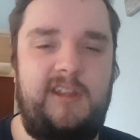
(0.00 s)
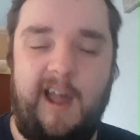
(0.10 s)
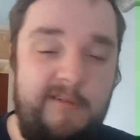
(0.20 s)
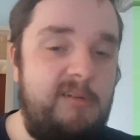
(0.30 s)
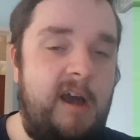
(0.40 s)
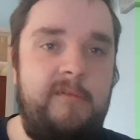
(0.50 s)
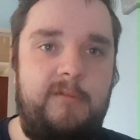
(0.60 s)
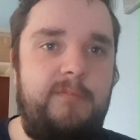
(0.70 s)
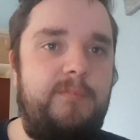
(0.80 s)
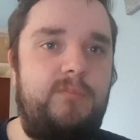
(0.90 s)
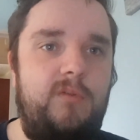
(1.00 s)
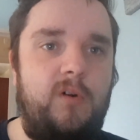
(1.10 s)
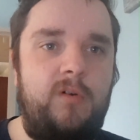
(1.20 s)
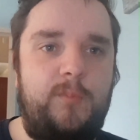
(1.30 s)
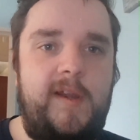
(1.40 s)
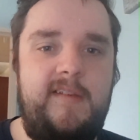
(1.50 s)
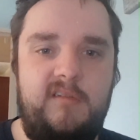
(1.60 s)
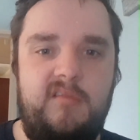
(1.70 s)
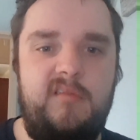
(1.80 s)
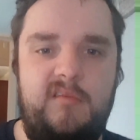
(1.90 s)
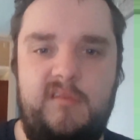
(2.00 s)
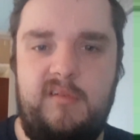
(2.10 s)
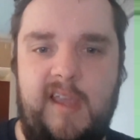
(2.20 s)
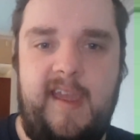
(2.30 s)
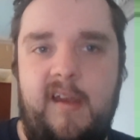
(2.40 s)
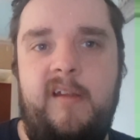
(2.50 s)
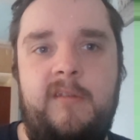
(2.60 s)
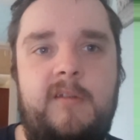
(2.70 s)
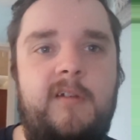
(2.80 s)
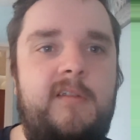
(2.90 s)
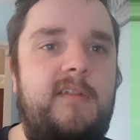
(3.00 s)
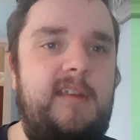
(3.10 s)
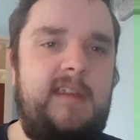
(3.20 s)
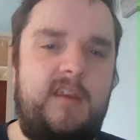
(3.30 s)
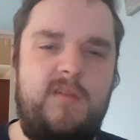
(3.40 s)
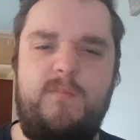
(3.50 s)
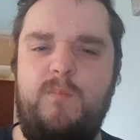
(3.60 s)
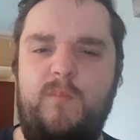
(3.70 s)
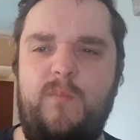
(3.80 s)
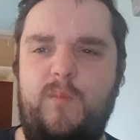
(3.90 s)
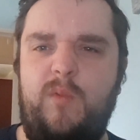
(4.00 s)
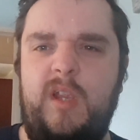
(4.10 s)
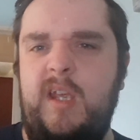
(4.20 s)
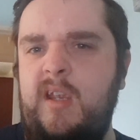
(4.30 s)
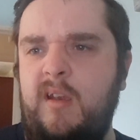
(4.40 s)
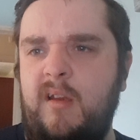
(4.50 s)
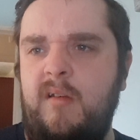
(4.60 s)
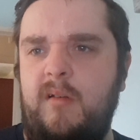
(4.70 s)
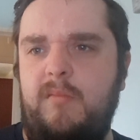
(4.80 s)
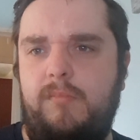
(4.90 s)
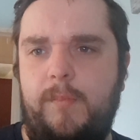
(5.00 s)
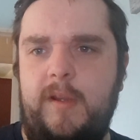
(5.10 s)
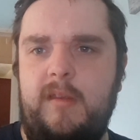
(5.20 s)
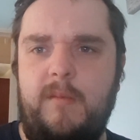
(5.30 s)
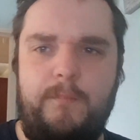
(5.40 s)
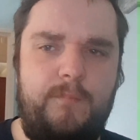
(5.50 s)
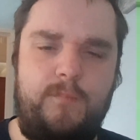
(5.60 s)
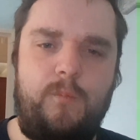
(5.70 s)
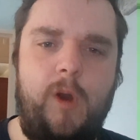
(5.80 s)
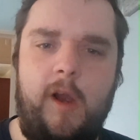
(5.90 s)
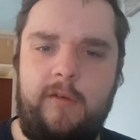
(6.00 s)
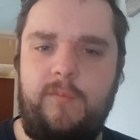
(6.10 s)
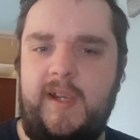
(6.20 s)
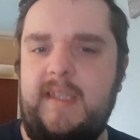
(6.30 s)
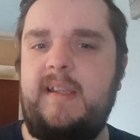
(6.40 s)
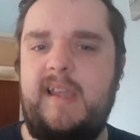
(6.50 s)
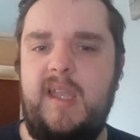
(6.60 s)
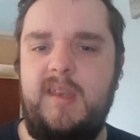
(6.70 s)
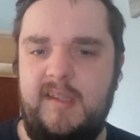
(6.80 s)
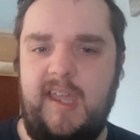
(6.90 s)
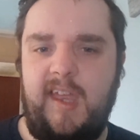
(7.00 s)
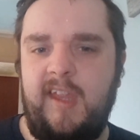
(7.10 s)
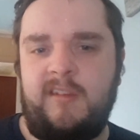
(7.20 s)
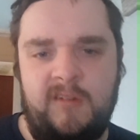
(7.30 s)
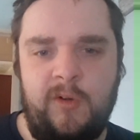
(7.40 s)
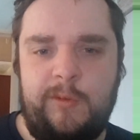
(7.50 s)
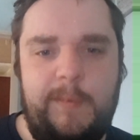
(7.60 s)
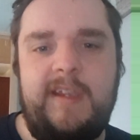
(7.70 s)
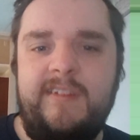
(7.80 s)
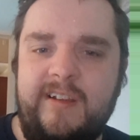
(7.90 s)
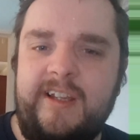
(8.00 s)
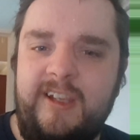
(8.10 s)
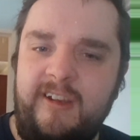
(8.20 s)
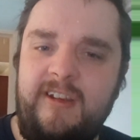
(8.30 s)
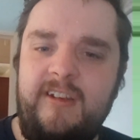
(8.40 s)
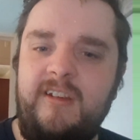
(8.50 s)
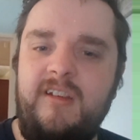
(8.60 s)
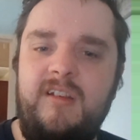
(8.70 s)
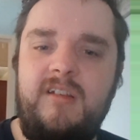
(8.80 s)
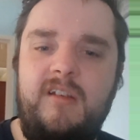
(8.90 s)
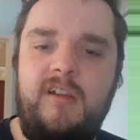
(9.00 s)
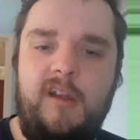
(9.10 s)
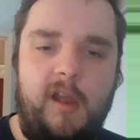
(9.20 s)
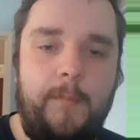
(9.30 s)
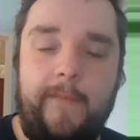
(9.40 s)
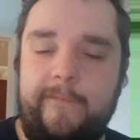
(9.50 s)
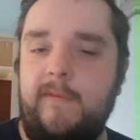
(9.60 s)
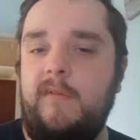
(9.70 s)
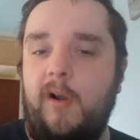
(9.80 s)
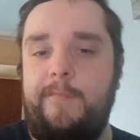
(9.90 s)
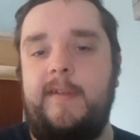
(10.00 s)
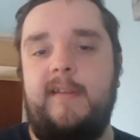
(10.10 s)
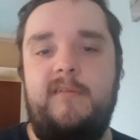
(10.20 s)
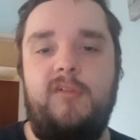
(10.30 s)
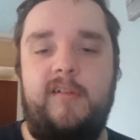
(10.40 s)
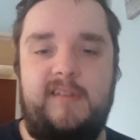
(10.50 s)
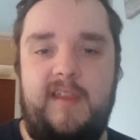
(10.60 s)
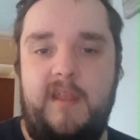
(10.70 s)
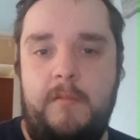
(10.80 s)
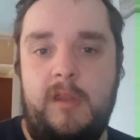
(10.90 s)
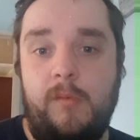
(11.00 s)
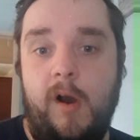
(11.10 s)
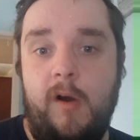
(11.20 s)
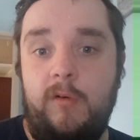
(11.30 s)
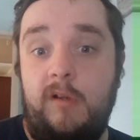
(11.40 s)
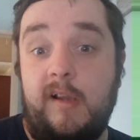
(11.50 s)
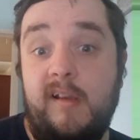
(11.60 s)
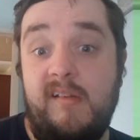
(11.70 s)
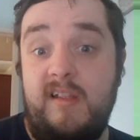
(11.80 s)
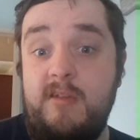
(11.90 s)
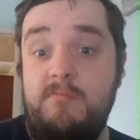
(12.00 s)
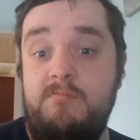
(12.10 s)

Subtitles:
I will always to get hunters. This is the probably the worst way to get hunters basically. Apart from obviously trying to get them in the wild, luckily.